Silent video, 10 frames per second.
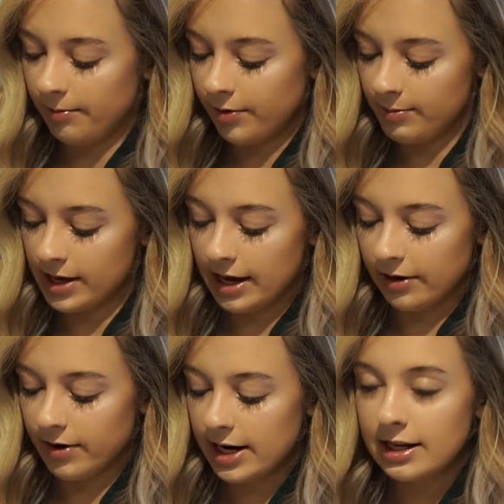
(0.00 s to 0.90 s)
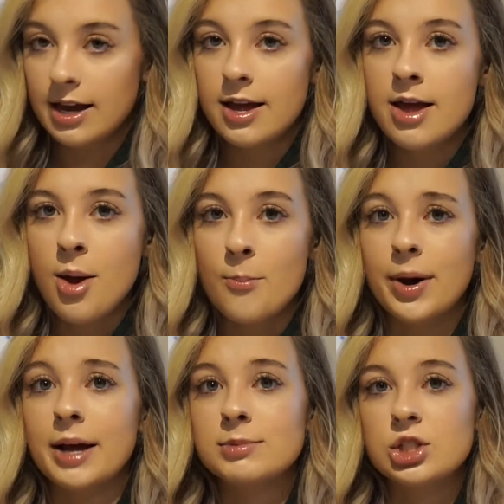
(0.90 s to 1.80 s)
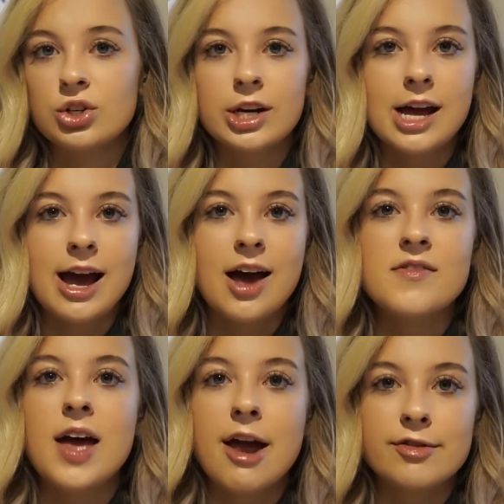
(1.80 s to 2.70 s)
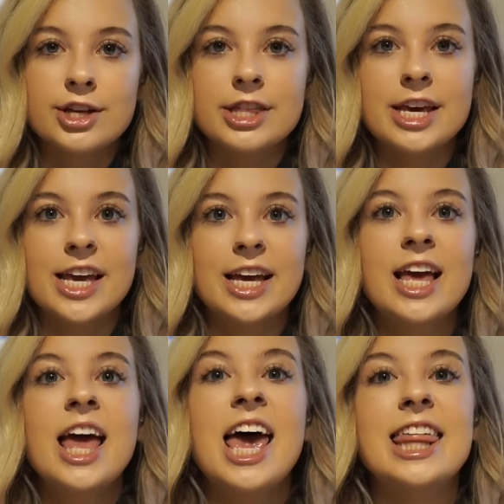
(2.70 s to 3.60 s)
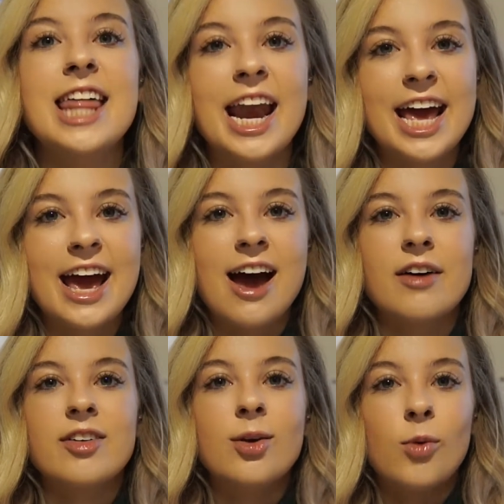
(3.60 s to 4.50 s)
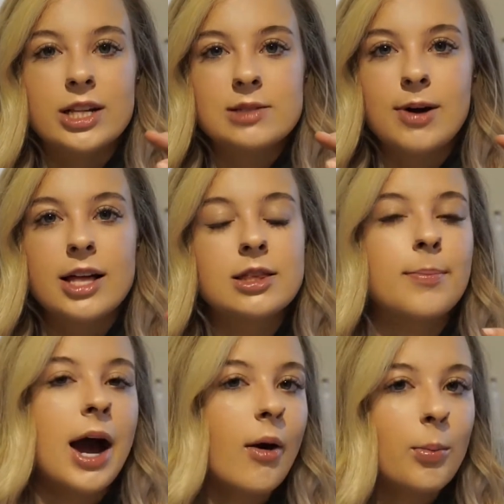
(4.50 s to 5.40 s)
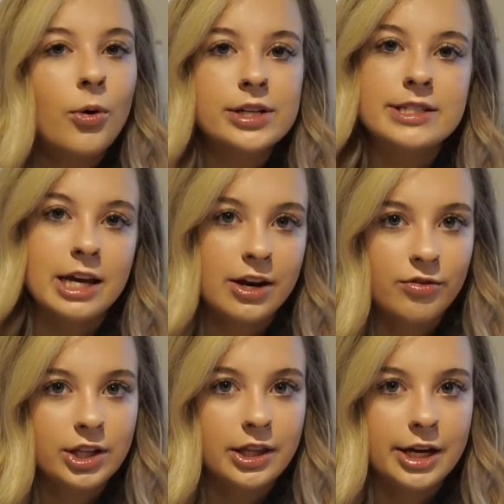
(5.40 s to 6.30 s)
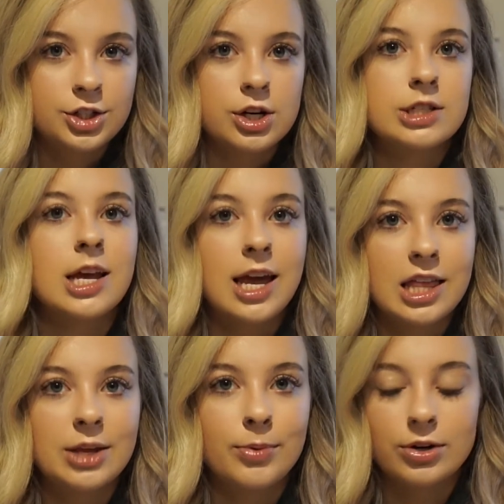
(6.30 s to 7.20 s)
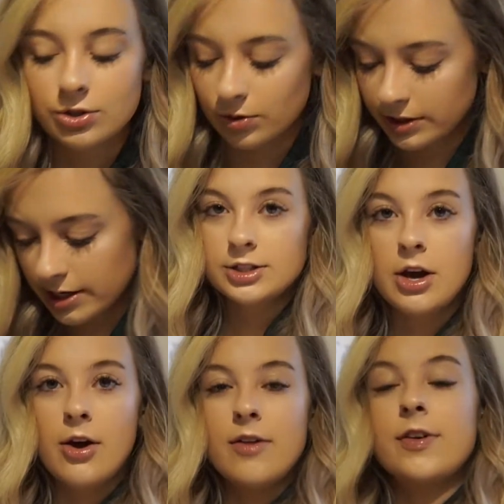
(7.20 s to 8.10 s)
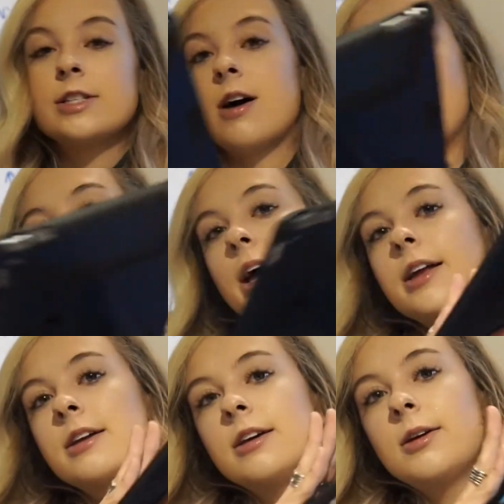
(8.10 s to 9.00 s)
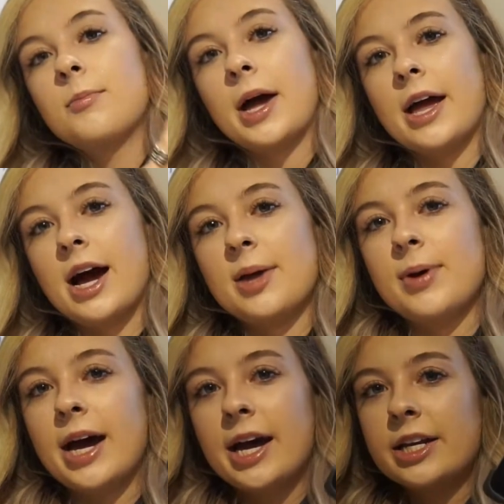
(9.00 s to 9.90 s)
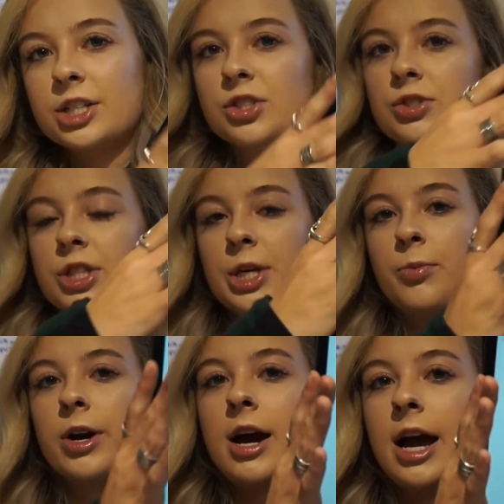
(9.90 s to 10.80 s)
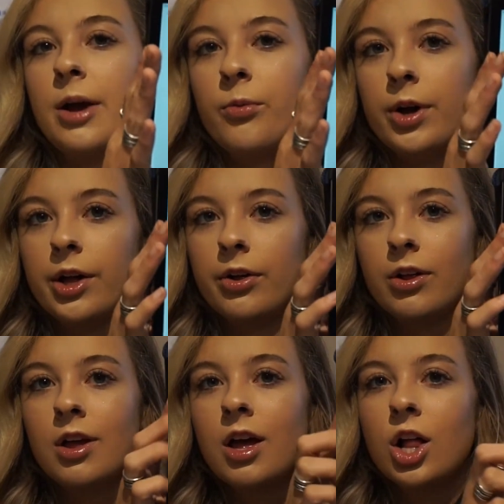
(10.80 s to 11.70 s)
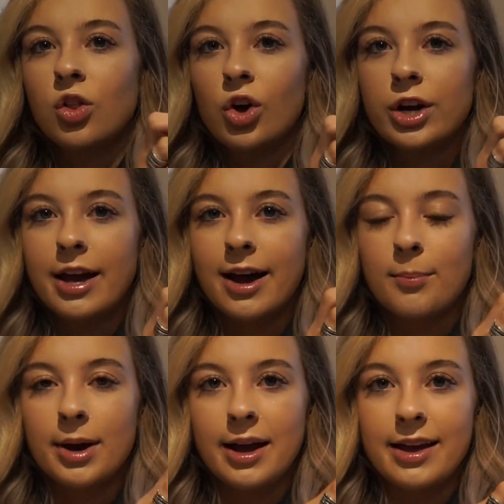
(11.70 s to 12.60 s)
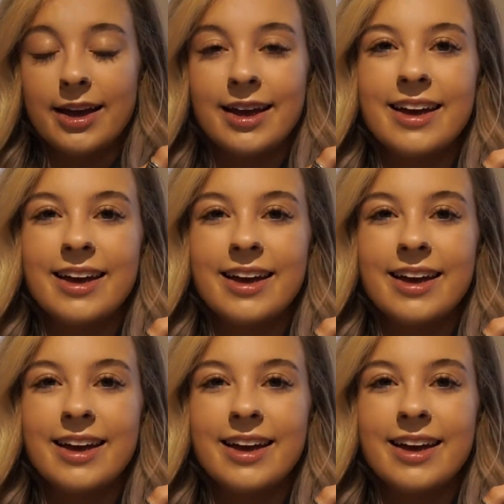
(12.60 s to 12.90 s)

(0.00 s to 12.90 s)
from me handwriting it, but I'm still gonna have everything that I have in one spot: the PowerPoints, the handwritten lectures, and the book sources. So if it's on my iPad, is usually where I will look at my